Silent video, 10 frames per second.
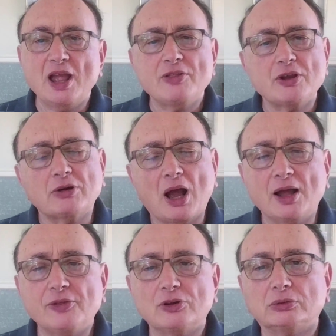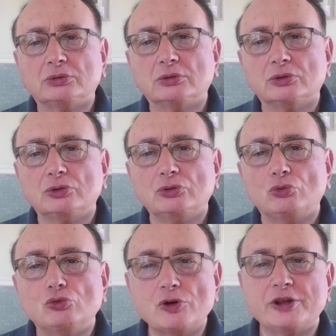There are other
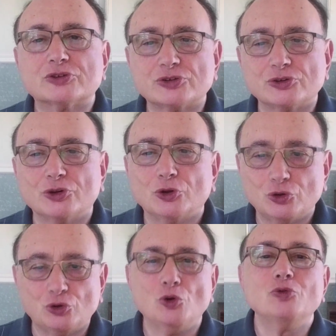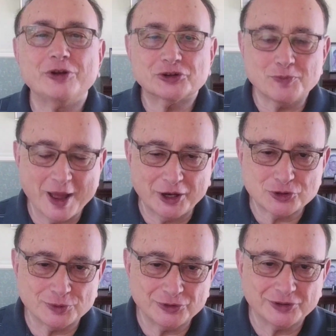risks to risk
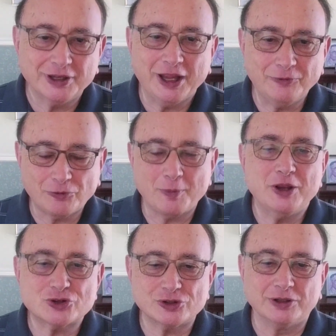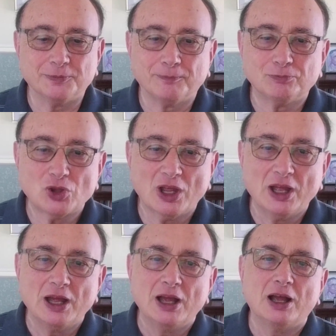management information.
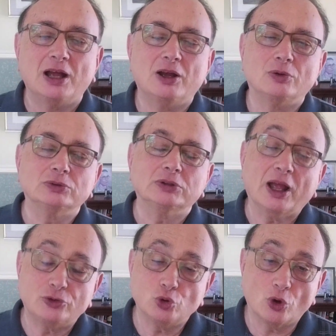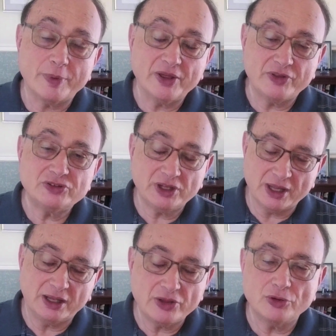I talk about these
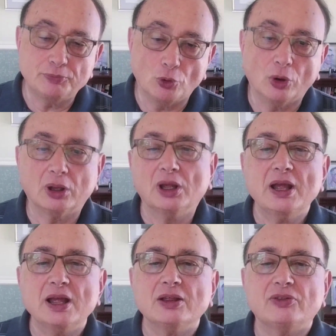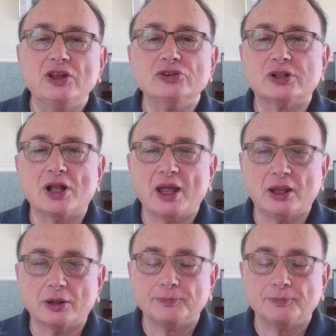again in the book. Things like